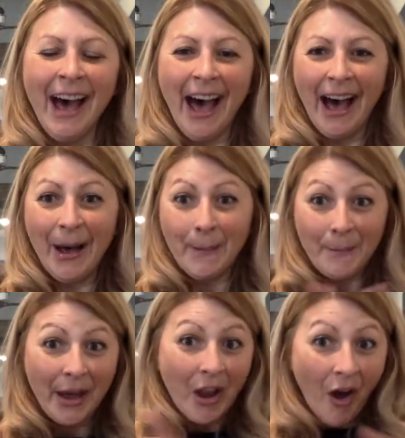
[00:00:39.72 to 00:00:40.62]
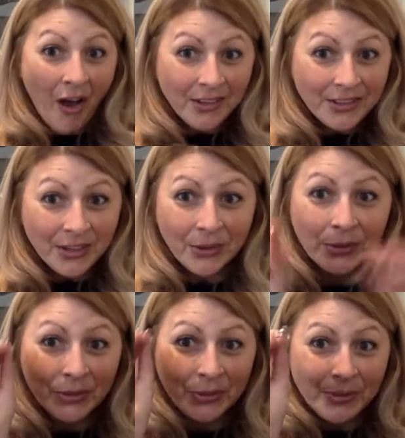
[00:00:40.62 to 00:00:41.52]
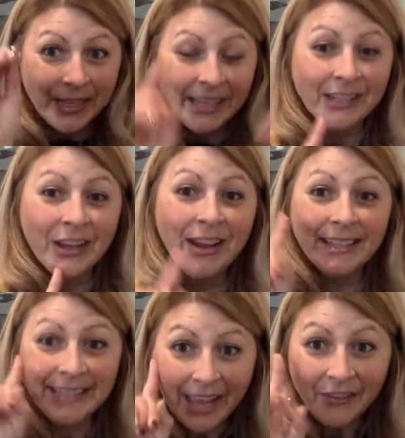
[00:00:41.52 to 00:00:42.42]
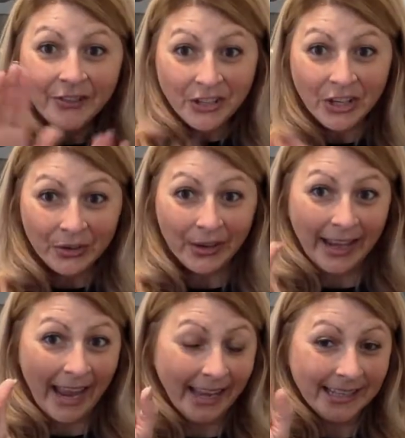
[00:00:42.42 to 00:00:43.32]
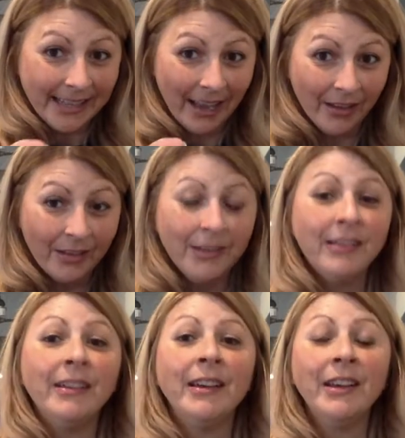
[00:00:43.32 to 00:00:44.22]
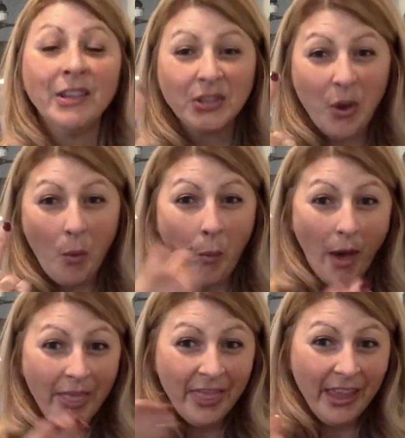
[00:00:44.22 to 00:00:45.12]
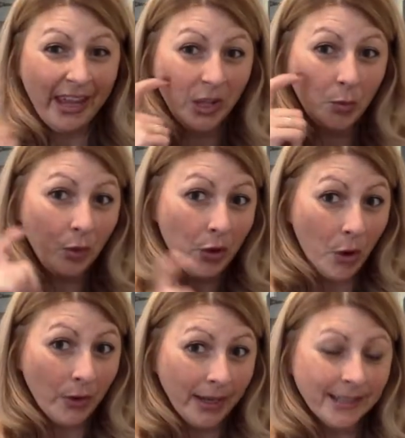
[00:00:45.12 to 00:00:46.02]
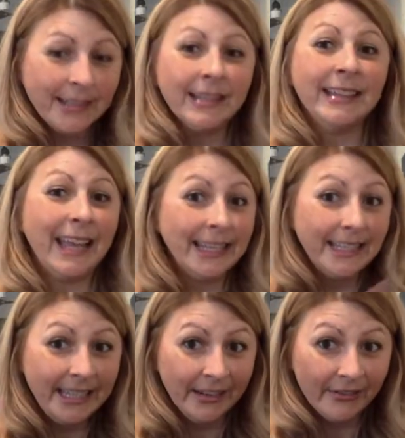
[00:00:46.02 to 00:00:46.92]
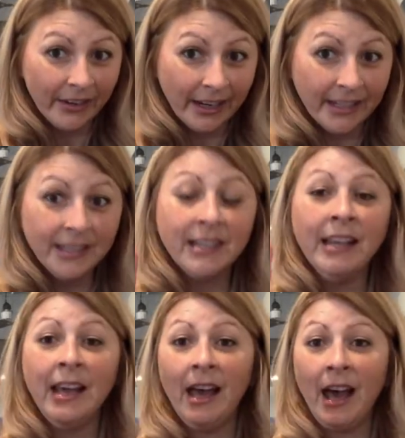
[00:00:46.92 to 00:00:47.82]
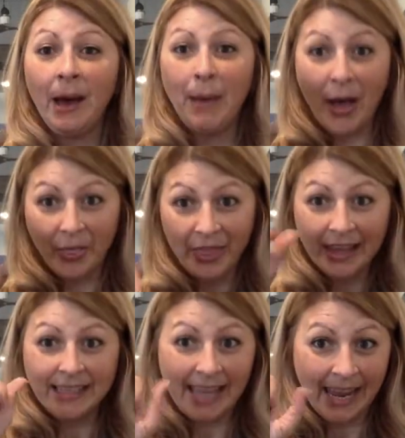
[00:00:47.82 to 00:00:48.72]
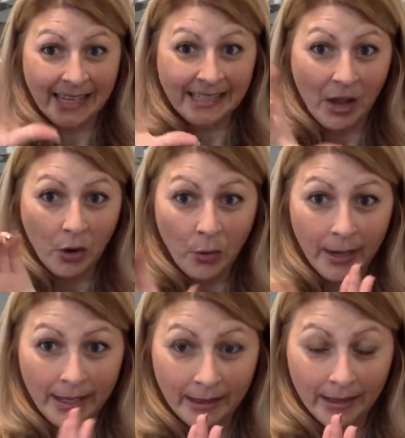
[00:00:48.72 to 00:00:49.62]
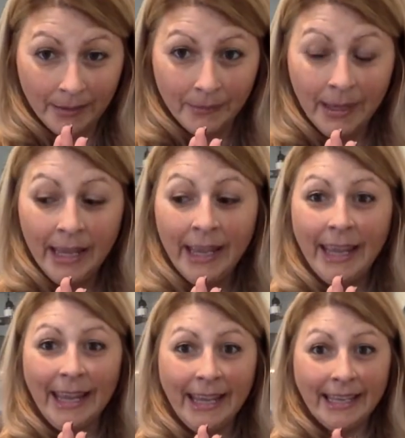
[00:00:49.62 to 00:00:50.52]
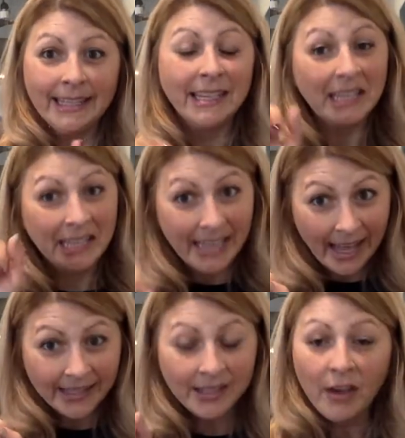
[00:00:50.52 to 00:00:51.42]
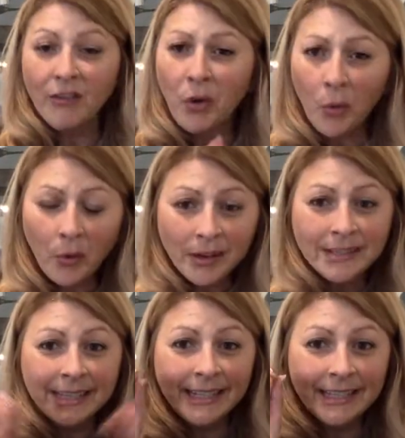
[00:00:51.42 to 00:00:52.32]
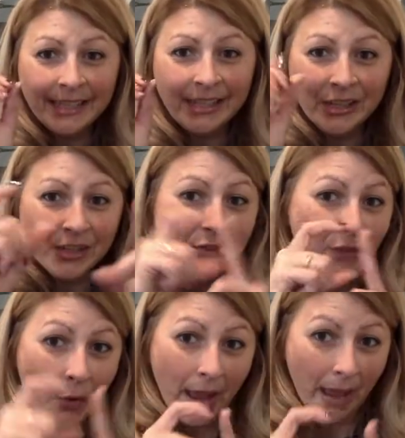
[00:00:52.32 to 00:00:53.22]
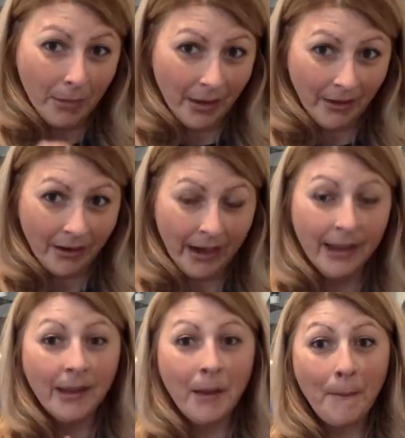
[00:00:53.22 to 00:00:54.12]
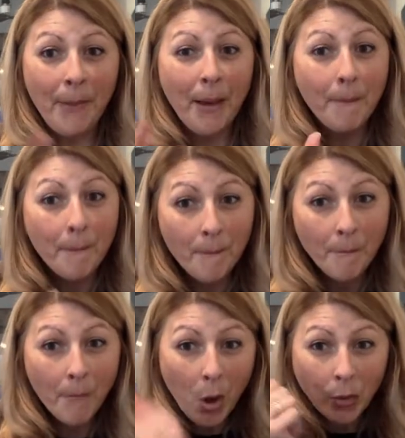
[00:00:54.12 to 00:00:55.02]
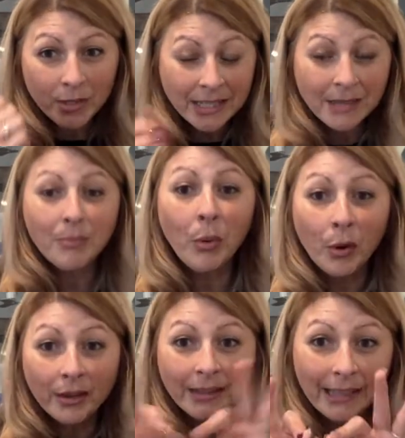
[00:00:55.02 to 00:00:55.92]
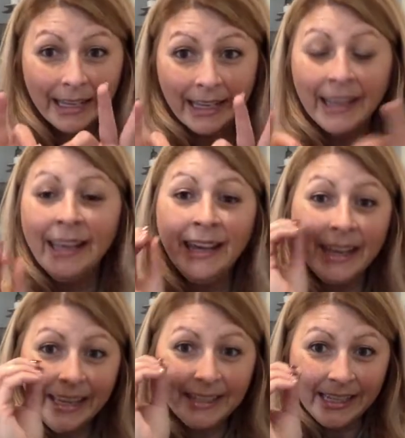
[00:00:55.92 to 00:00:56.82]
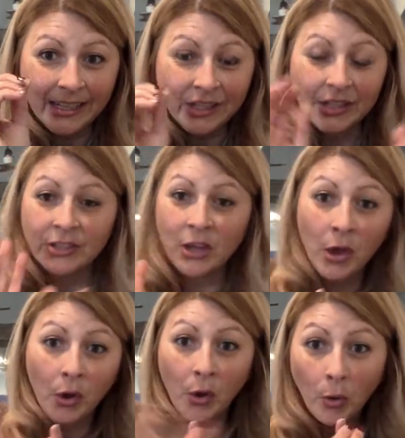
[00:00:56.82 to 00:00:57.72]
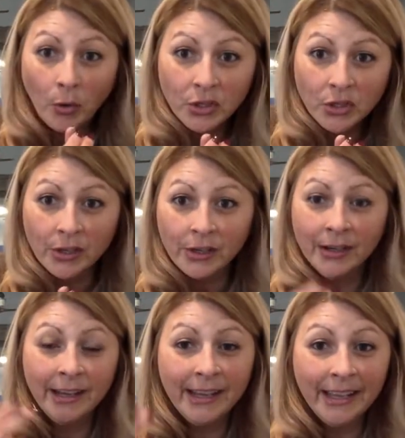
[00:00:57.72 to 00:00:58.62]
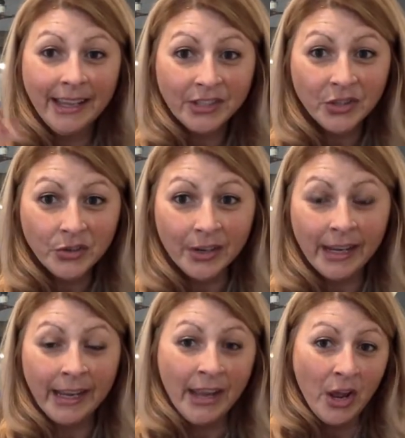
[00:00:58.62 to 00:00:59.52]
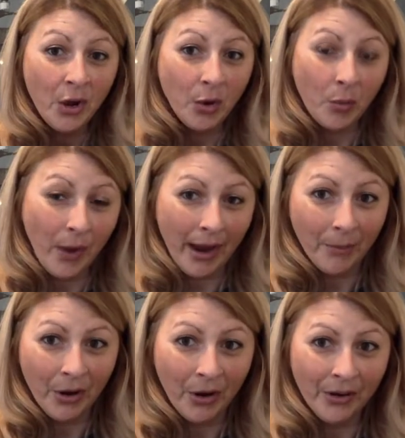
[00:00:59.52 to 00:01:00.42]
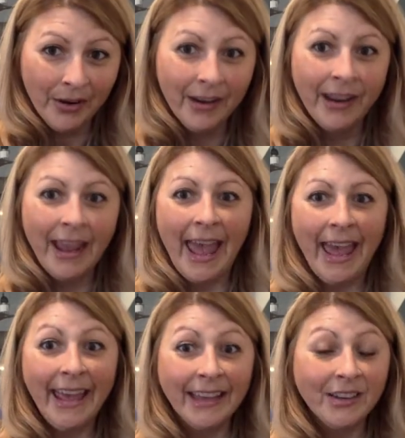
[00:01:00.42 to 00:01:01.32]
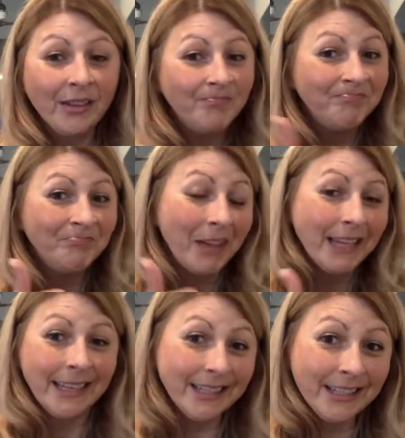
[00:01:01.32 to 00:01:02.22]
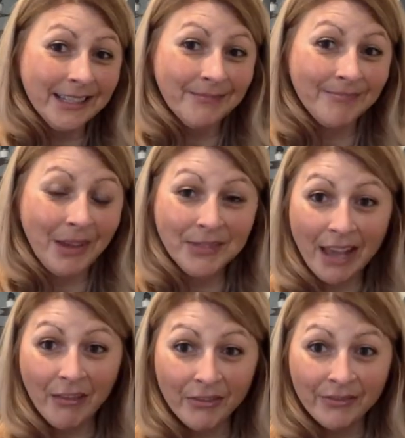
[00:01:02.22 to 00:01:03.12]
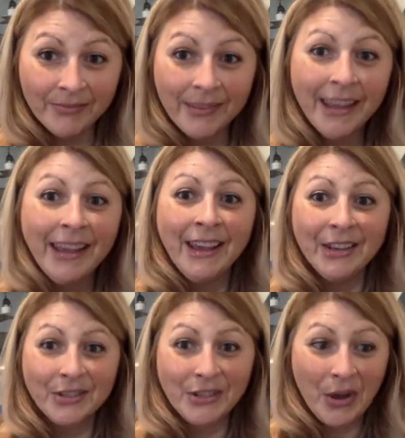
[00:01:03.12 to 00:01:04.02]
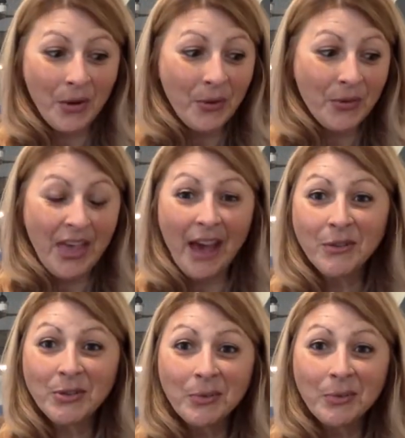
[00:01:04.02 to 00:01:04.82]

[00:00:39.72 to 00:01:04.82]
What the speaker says: but also to teach deaf children ASL. So one thing you will notice that is different about this ASL curriculum is, yes, of course, it teaches vocabulary, but most importantly, it teaches culture, history, grammar, and a sense of self. So that was